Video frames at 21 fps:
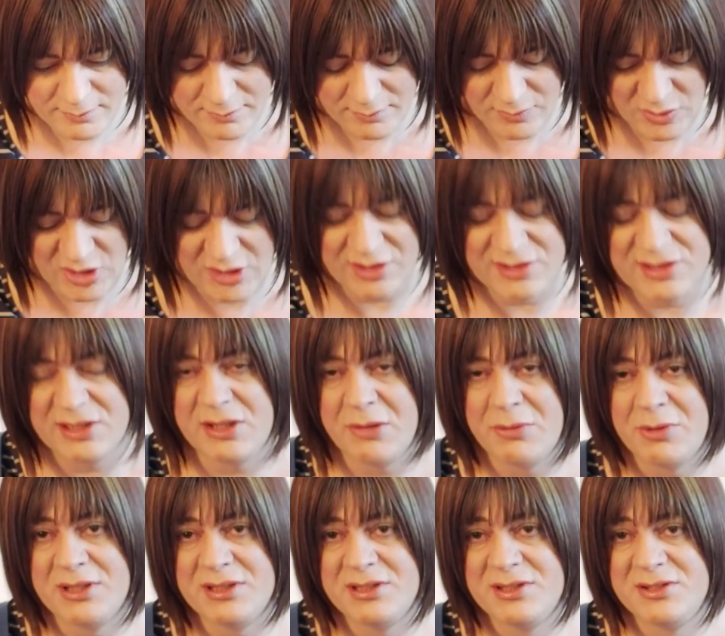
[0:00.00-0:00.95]
because I don't
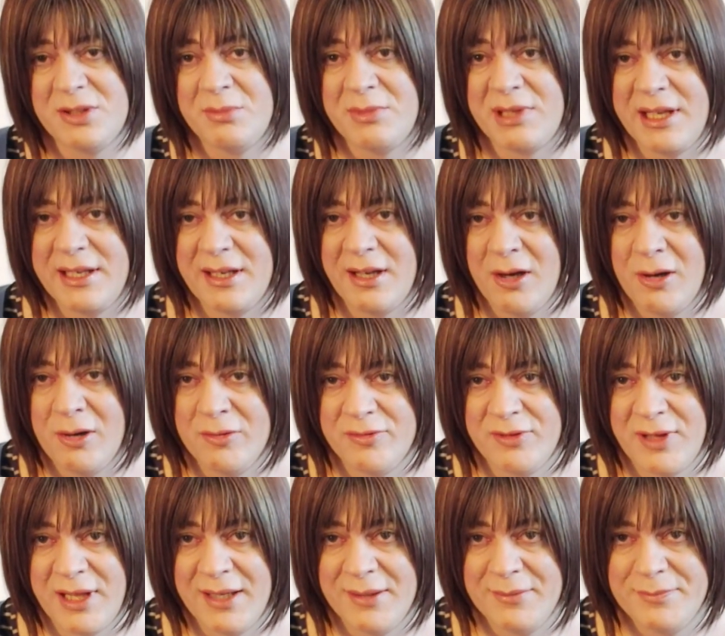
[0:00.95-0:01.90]
want it to dominate the whole
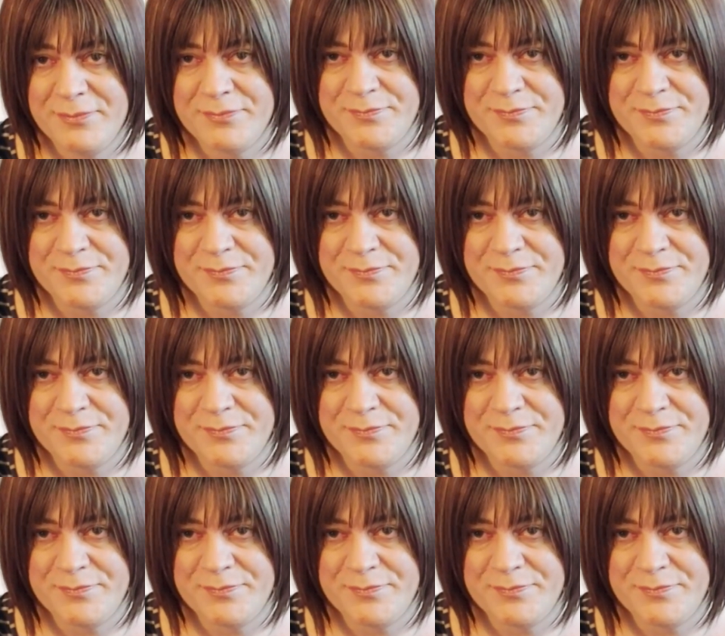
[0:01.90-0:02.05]
flat.